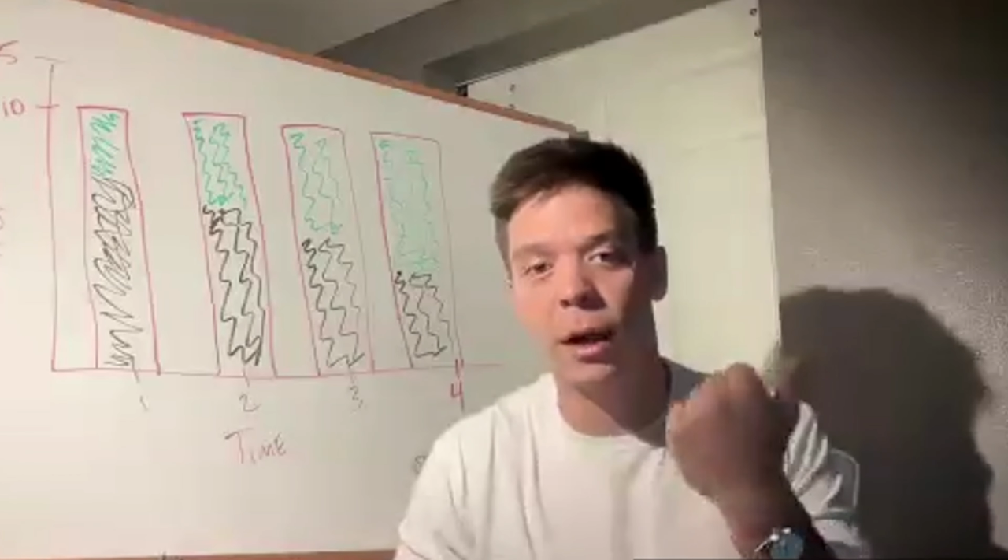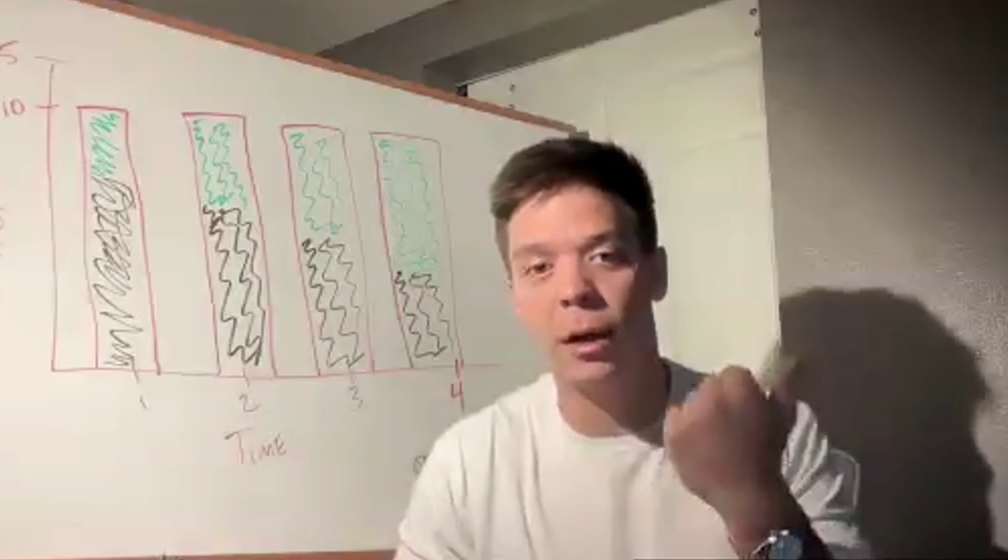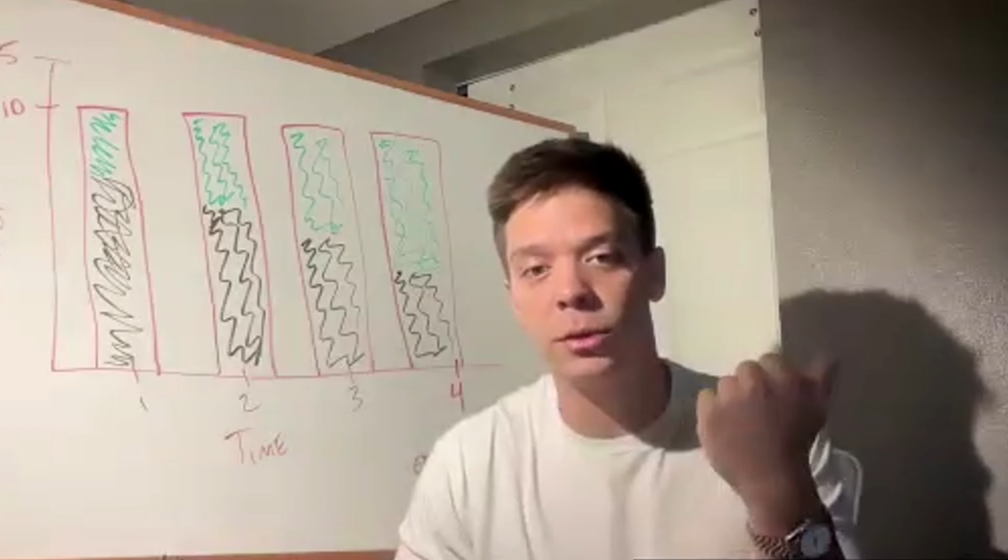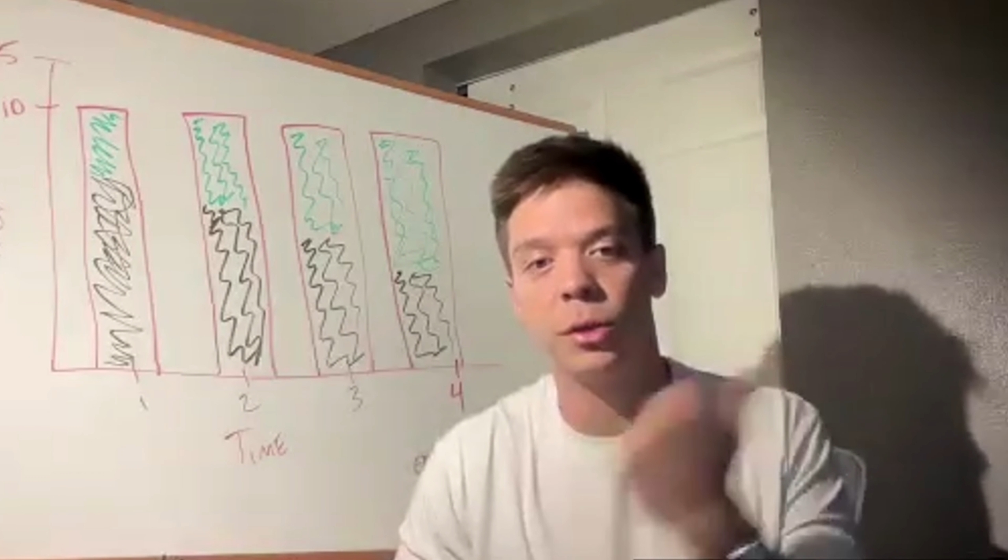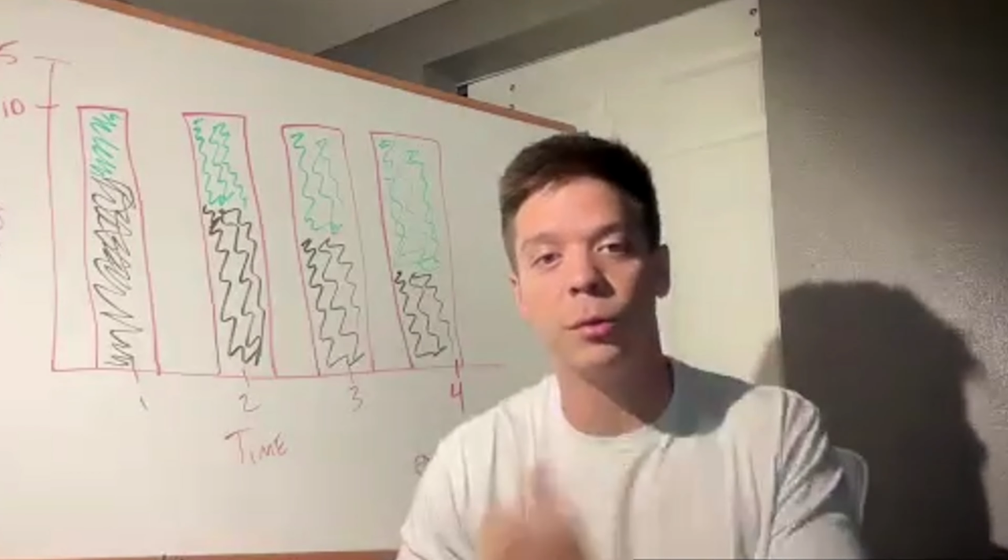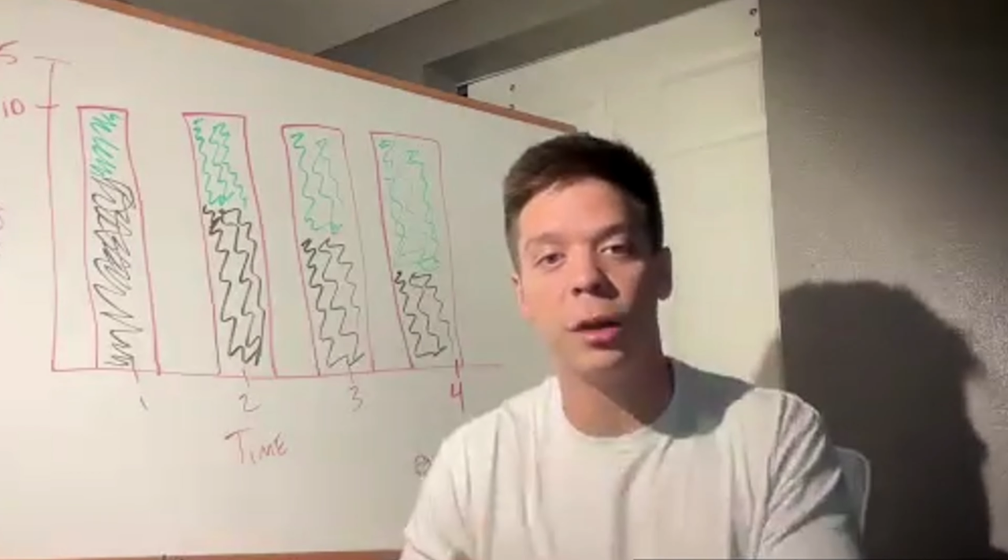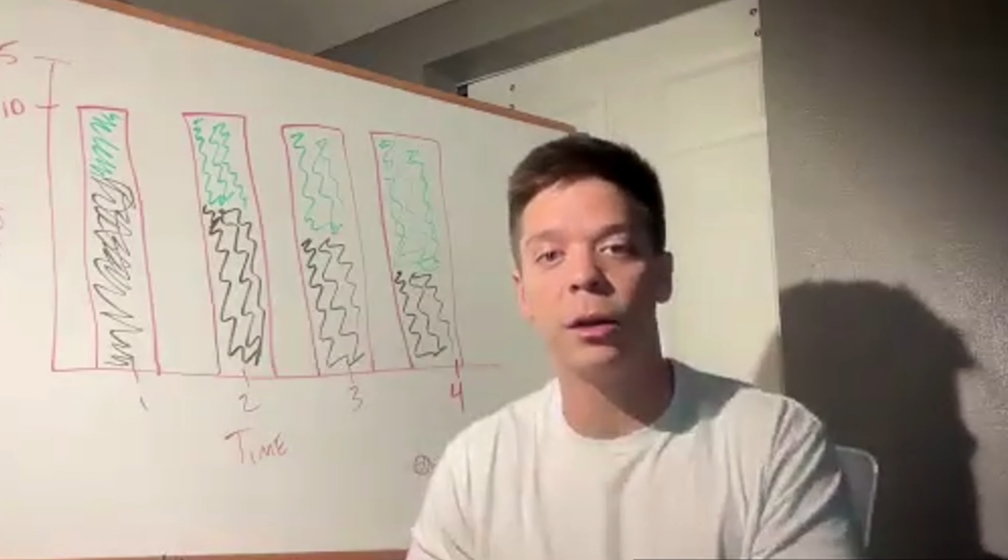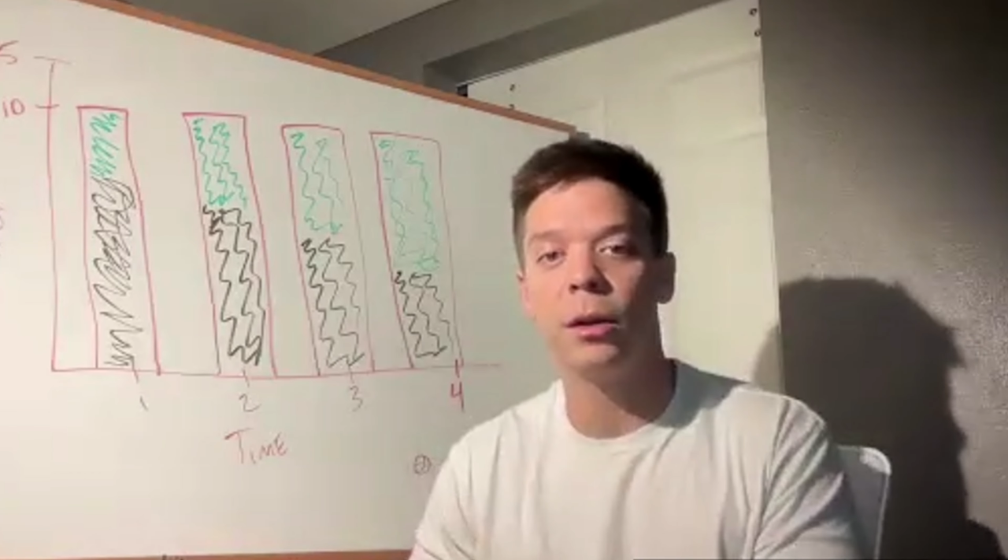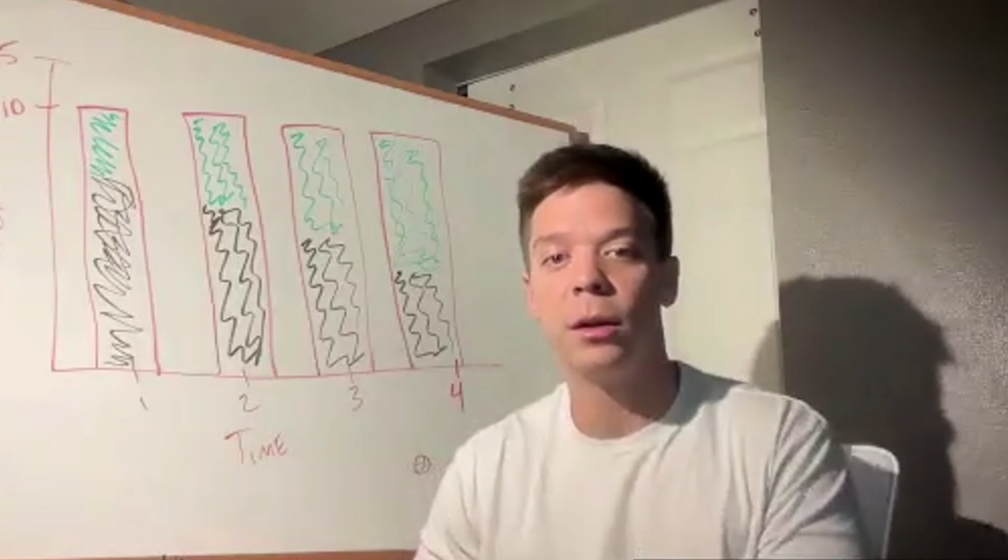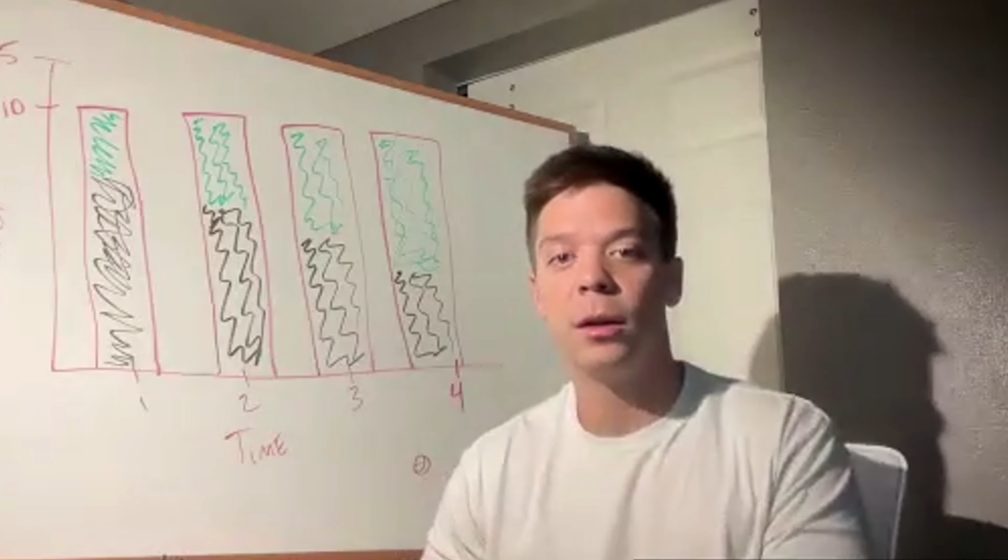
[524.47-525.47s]
college
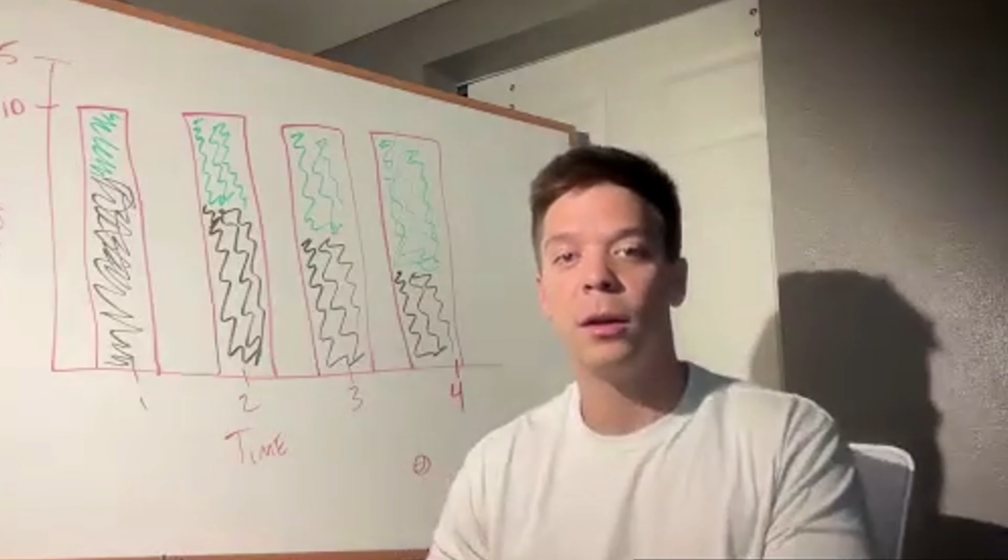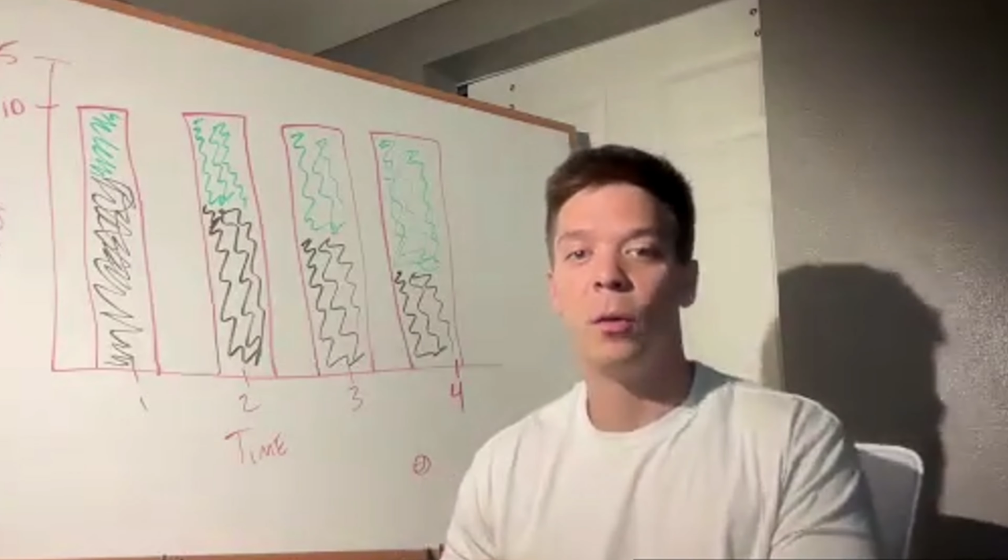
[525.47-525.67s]
career.